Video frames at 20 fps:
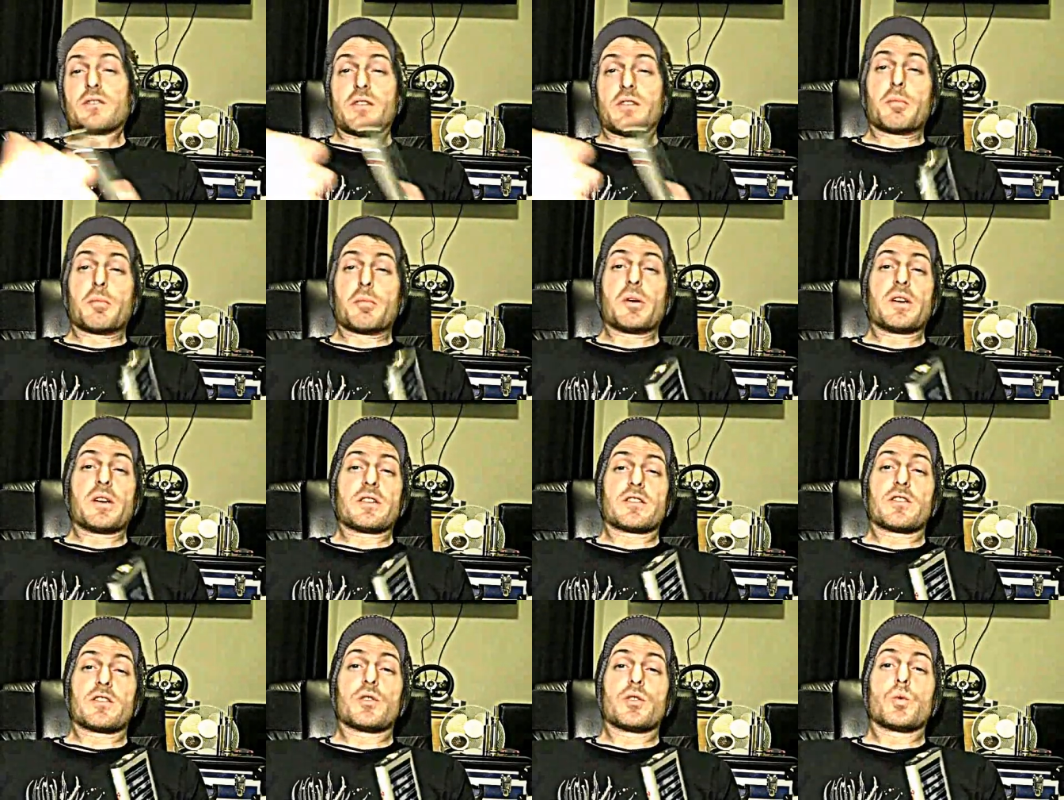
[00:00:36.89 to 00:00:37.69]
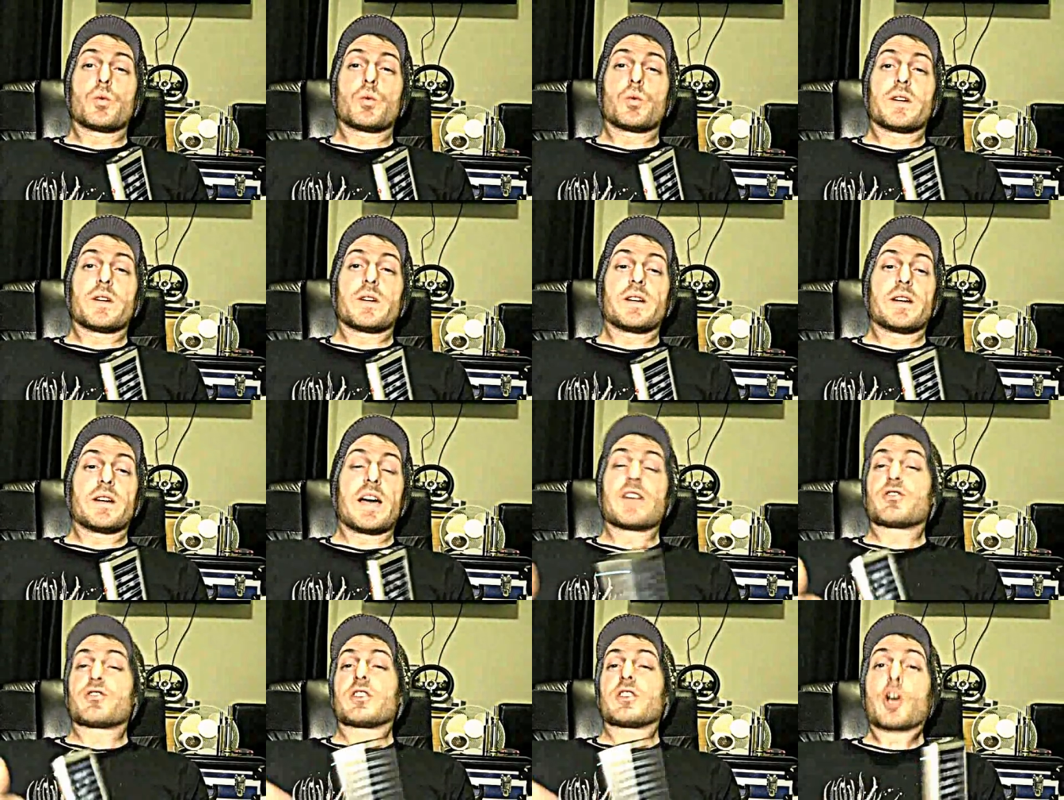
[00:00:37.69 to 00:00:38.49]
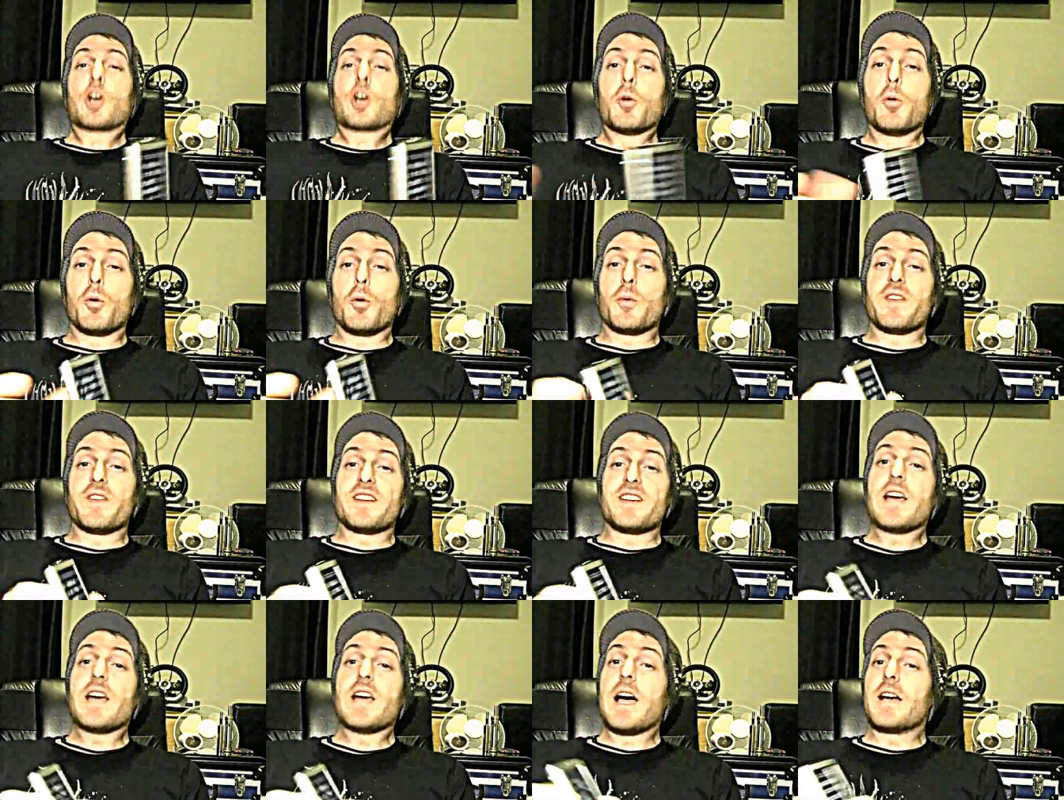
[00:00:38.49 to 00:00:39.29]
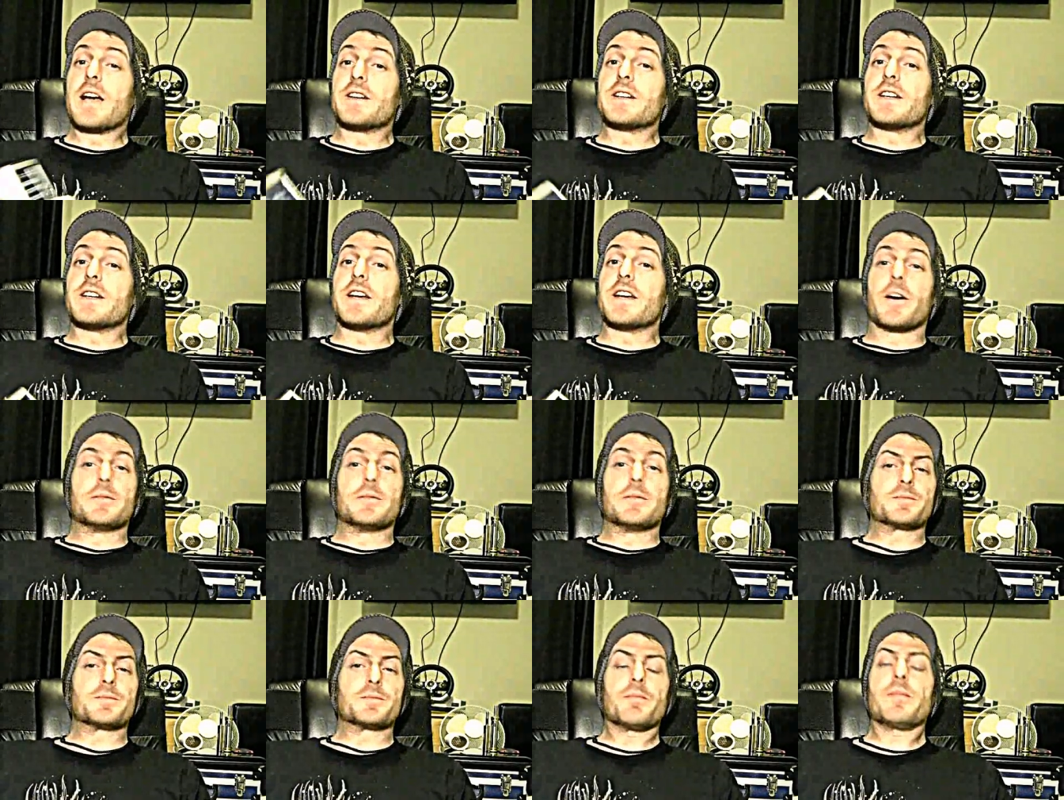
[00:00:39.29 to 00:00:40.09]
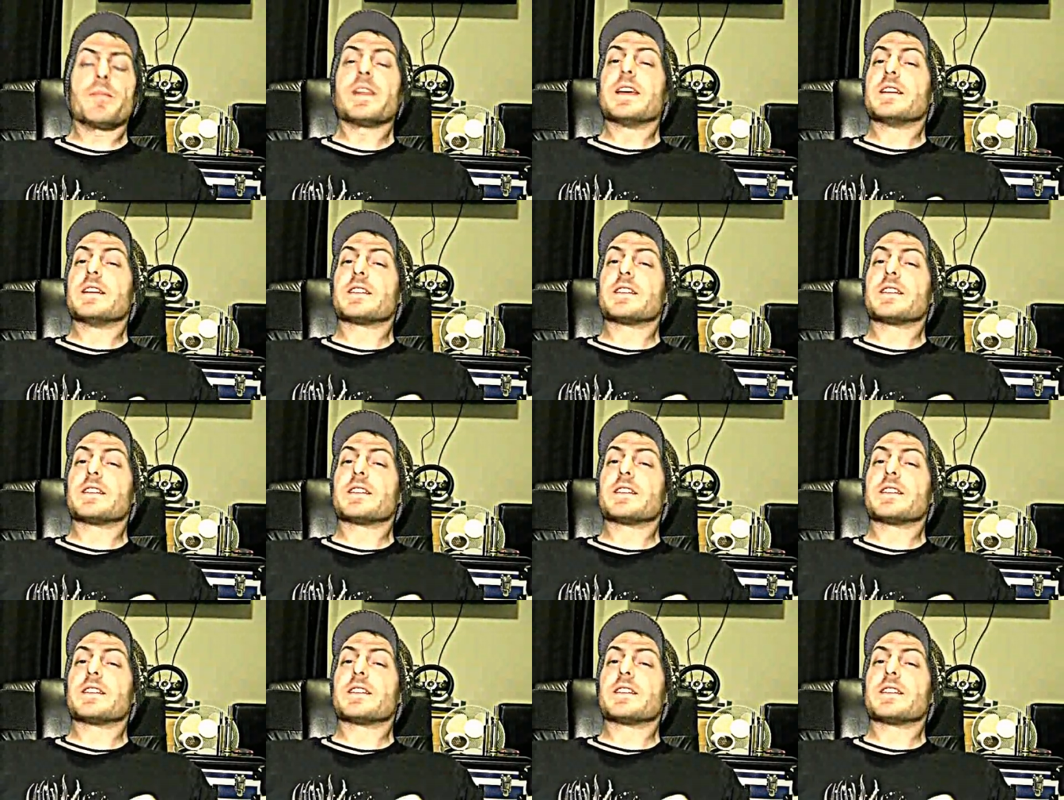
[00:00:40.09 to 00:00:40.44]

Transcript: the, the person who uh, actually come up with this idea